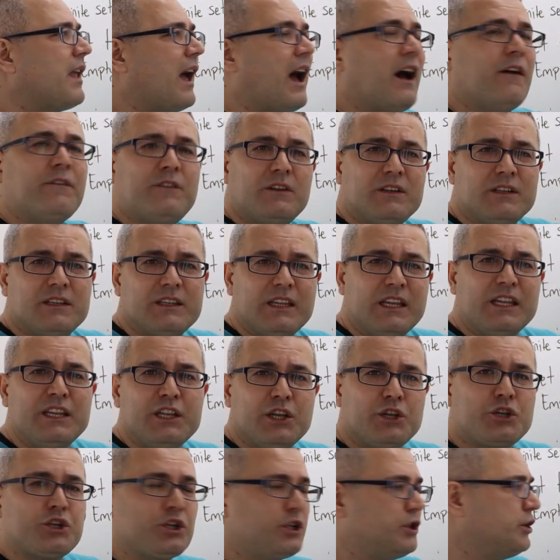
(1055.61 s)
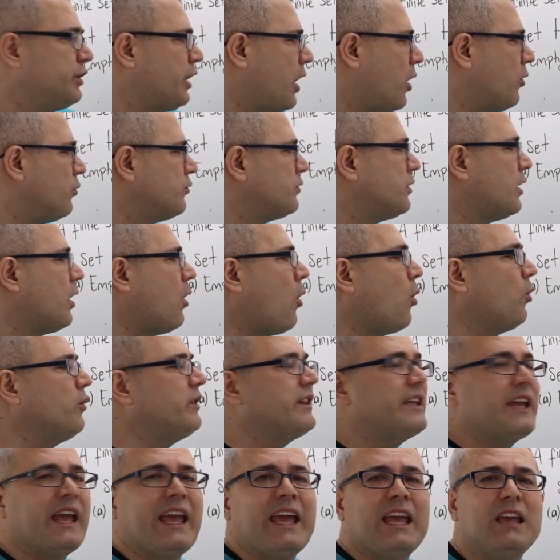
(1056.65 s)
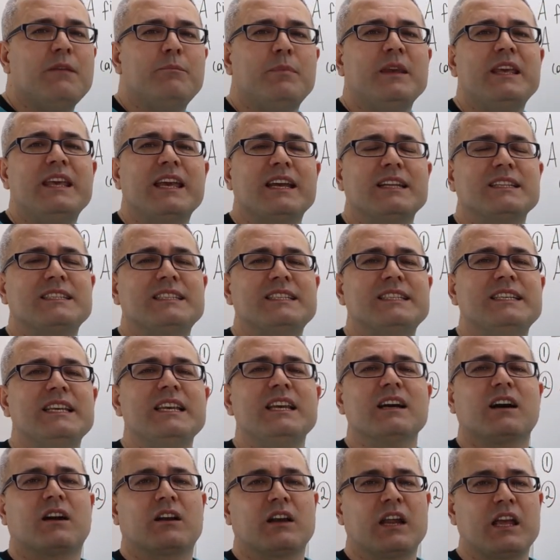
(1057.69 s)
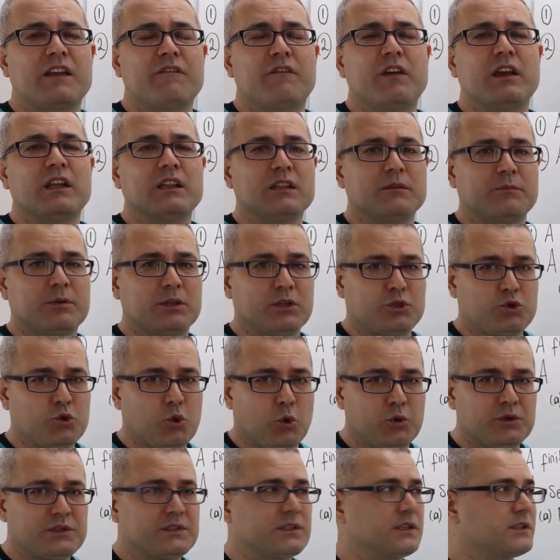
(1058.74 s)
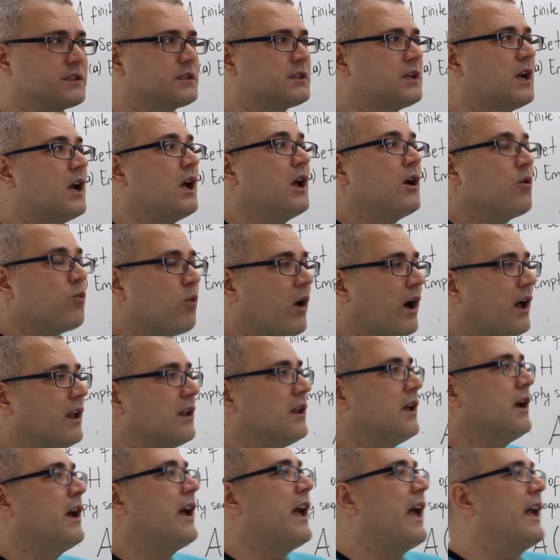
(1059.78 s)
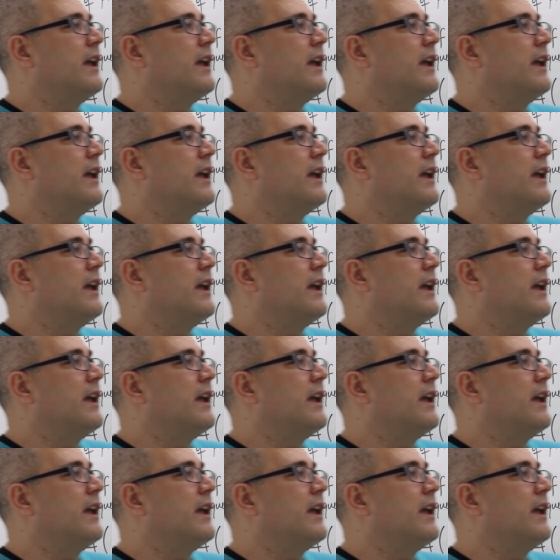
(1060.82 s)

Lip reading: after the initial node, only A, B, and C are available choices. Well,